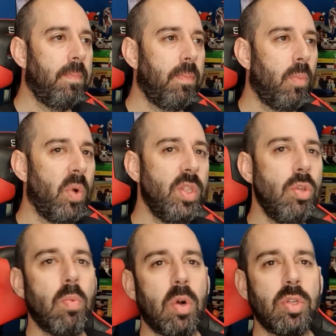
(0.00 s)
when
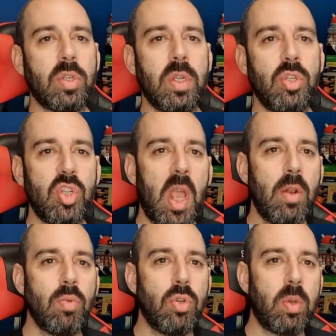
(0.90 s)
you watch these
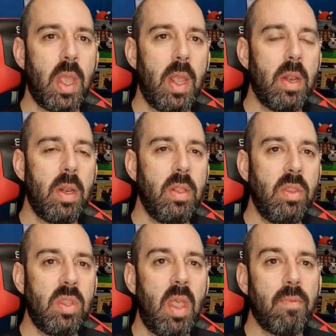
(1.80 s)
channels, you're getting an
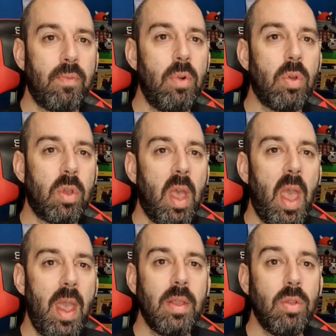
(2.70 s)
in-depth look at
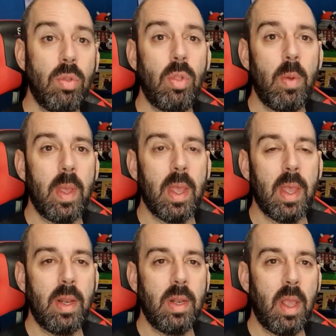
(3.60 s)
how you do it.
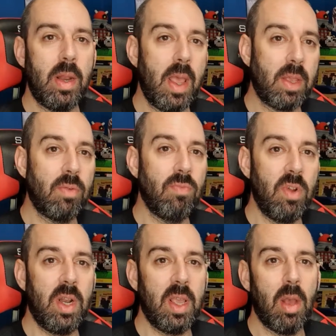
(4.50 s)
And that can
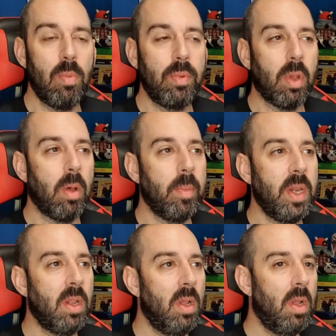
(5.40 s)
really help you. I
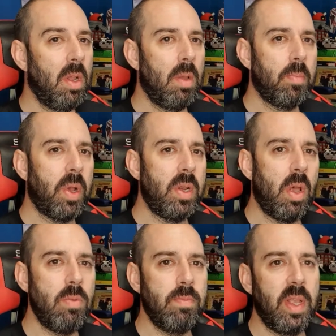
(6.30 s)
mean, by
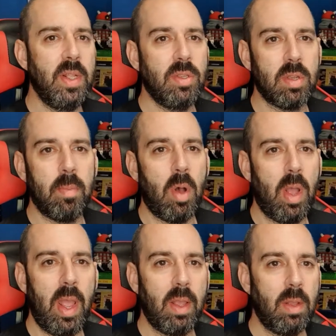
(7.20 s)
no means am
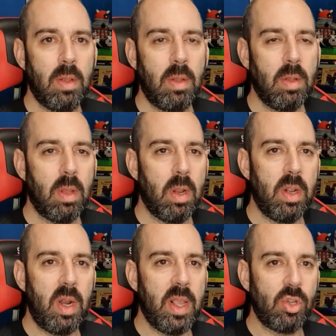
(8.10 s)
I an
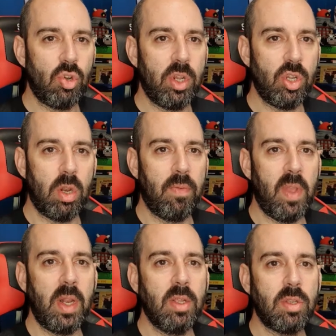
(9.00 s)
electrician of
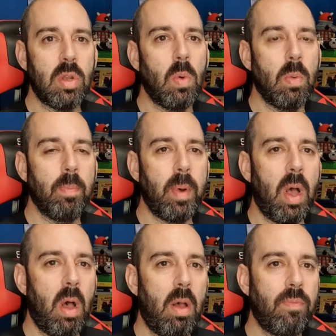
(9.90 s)
any sort, but
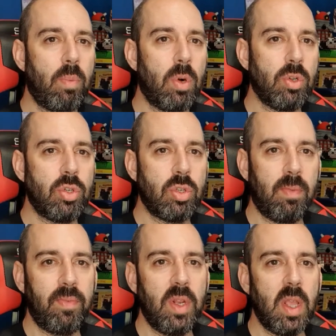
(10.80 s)
I've watched
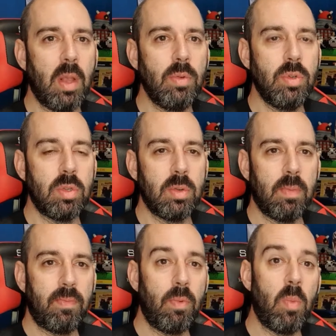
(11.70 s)
videos
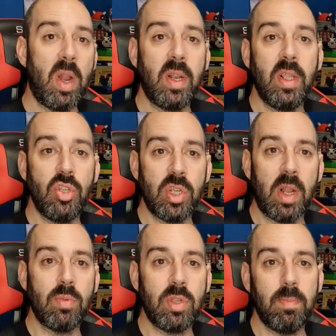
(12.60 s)
from one of these
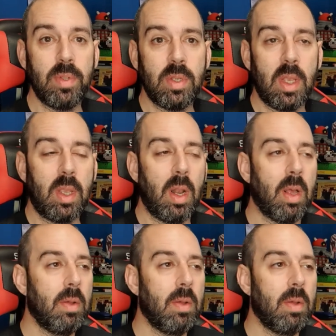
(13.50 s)
channels in particular